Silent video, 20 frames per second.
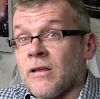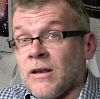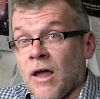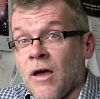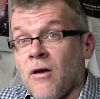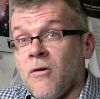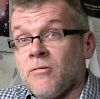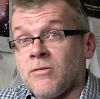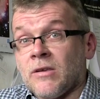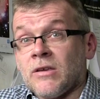
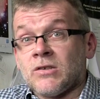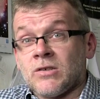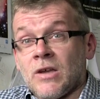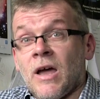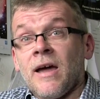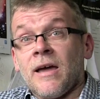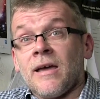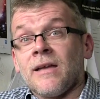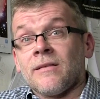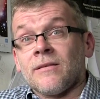glows, it
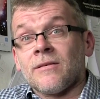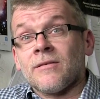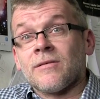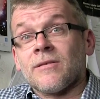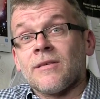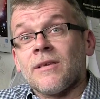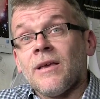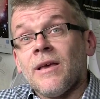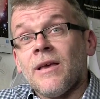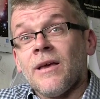
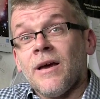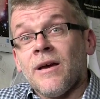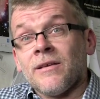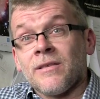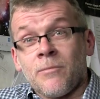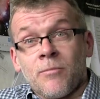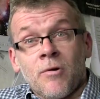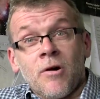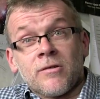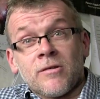shines
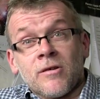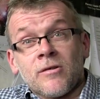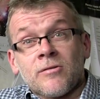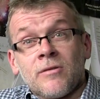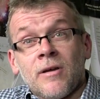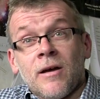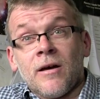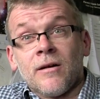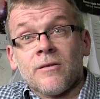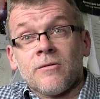as a
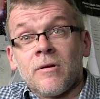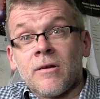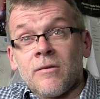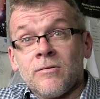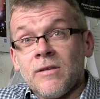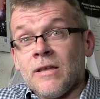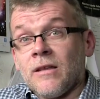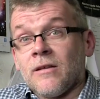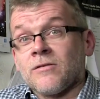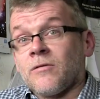protostar. So we can
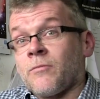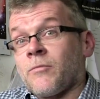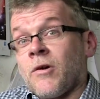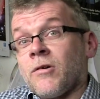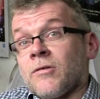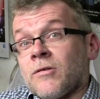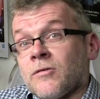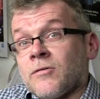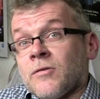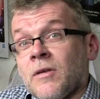see lots of
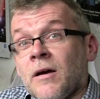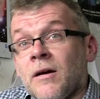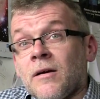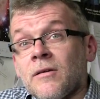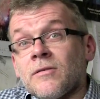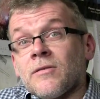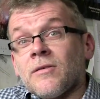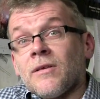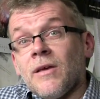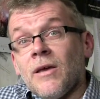
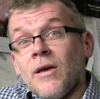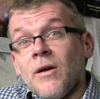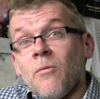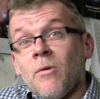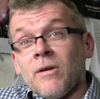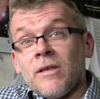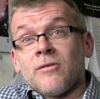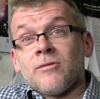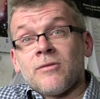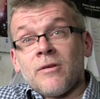protostars
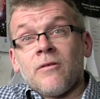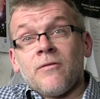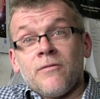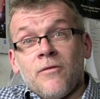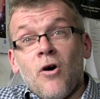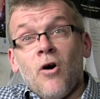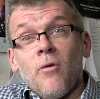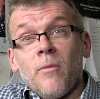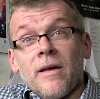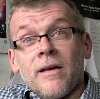where they're still
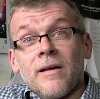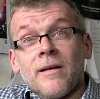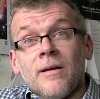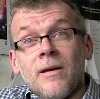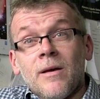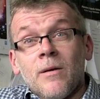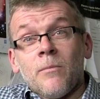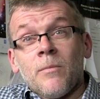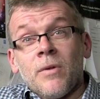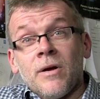forming.
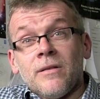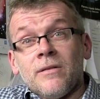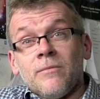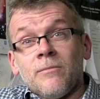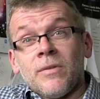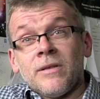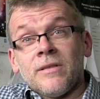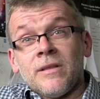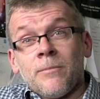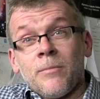But,
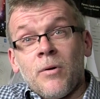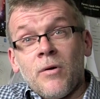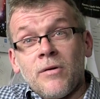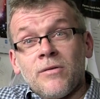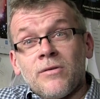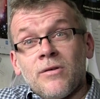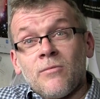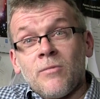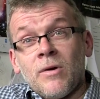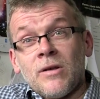but the
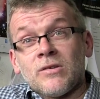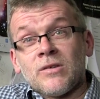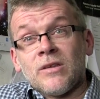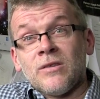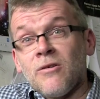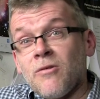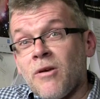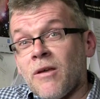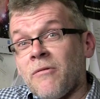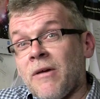point at which the
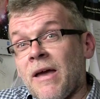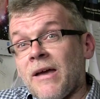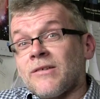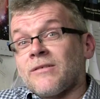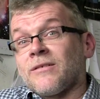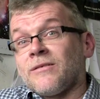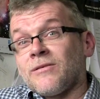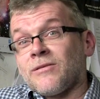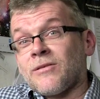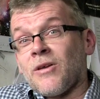nuclear
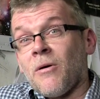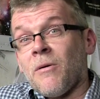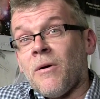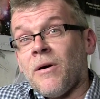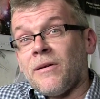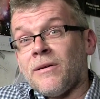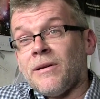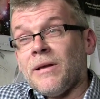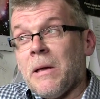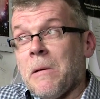reactions go
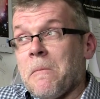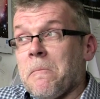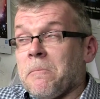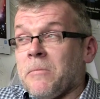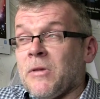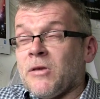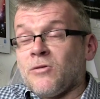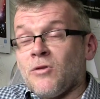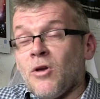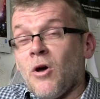on,
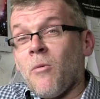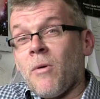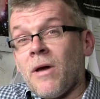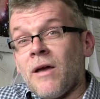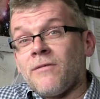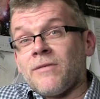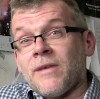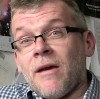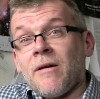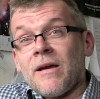there's no way
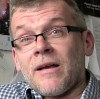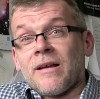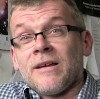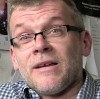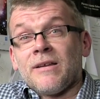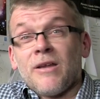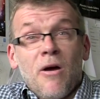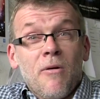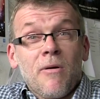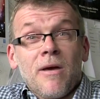of
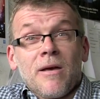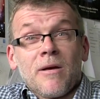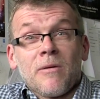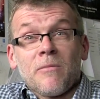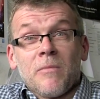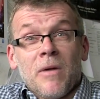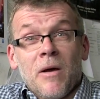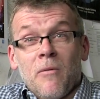directly knowing